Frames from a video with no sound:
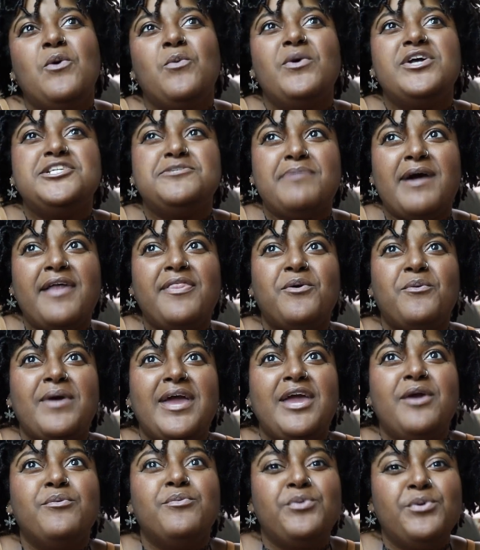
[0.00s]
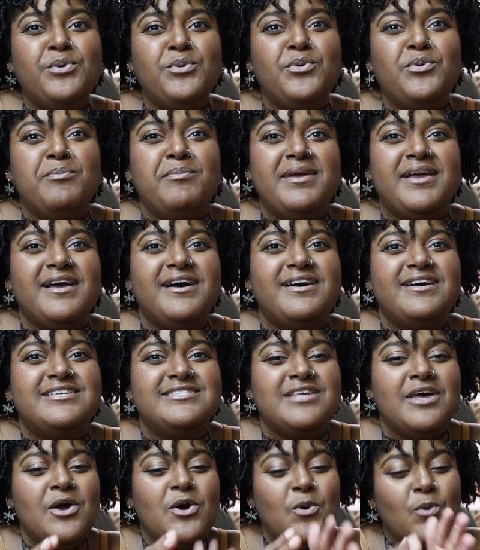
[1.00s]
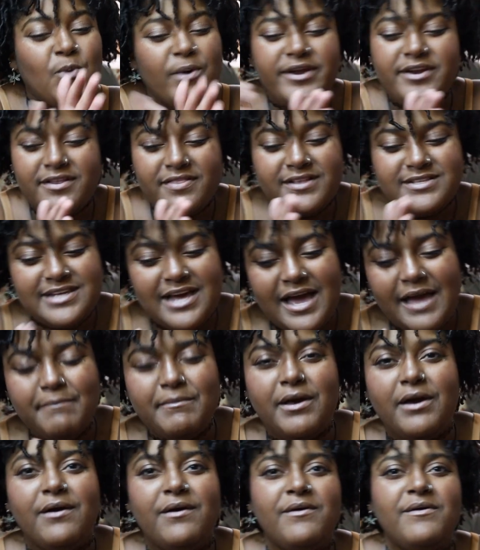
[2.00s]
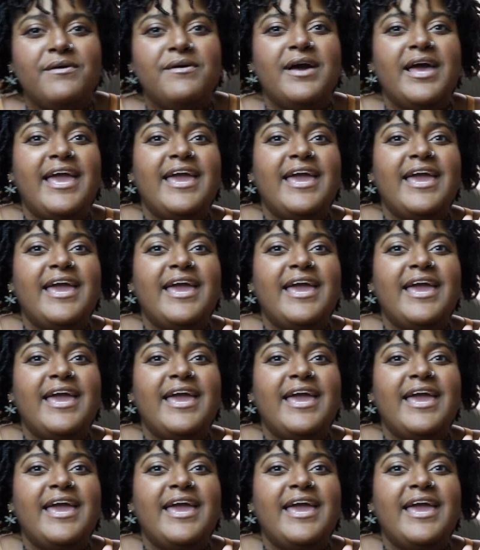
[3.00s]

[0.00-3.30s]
which by the way, rude, because where did the time go?